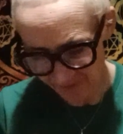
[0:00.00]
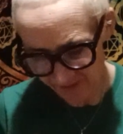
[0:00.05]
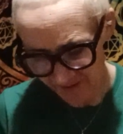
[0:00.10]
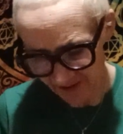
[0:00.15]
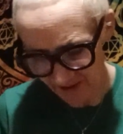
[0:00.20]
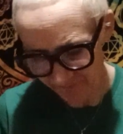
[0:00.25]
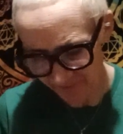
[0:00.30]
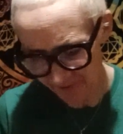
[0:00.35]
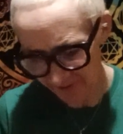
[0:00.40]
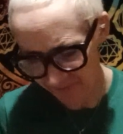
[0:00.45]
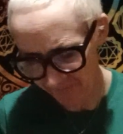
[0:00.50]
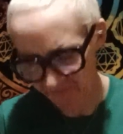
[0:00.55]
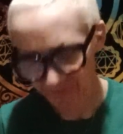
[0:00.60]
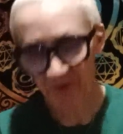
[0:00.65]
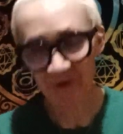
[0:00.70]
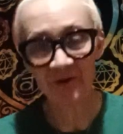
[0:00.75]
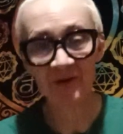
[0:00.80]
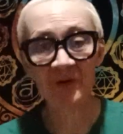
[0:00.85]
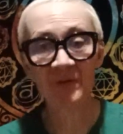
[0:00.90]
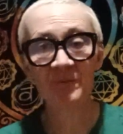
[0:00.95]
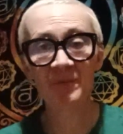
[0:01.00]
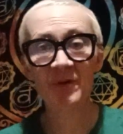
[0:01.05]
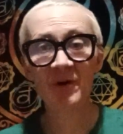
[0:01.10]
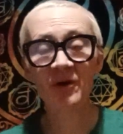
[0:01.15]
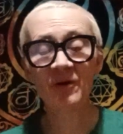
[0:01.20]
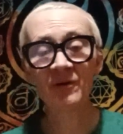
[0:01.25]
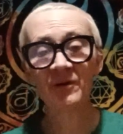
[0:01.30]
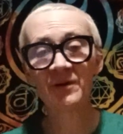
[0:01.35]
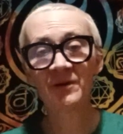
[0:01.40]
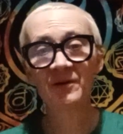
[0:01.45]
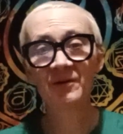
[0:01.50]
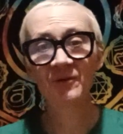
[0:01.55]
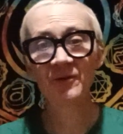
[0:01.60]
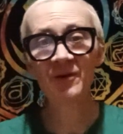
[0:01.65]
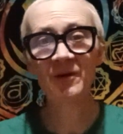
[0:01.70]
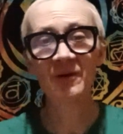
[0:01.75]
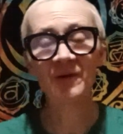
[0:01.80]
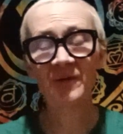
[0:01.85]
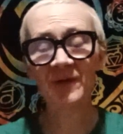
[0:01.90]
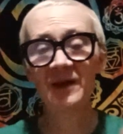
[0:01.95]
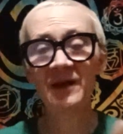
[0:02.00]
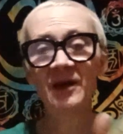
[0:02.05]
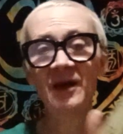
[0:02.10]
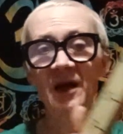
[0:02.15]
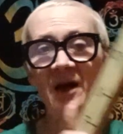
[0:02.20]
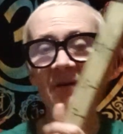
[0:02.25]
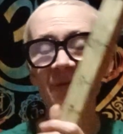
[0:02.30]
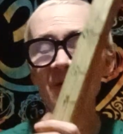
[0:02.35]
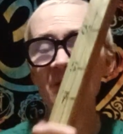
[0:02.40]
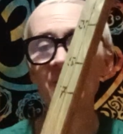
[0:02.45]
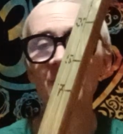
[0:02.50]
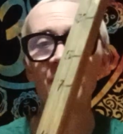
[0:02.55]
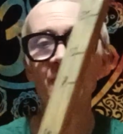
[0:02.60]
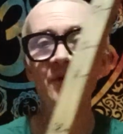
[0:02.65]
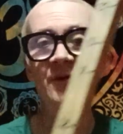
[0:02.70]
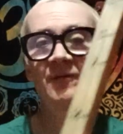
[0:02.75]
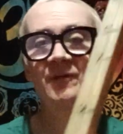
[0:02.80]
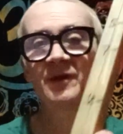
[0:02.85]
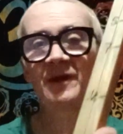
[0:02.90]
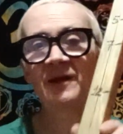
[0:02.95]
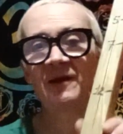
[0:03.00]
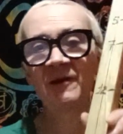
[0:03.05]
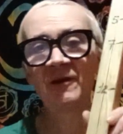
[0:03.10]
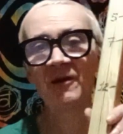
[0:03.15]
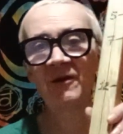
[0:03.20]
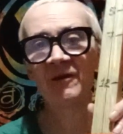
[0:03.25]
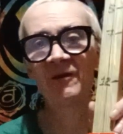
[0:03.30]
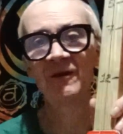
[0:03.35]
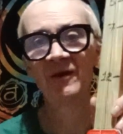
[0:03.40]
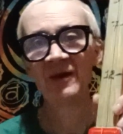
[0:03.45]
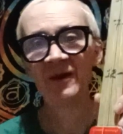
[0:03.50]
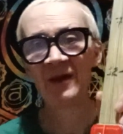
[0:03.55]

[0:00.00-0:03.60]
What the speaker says: slapping the front of the box, although I think I've improved it a lot.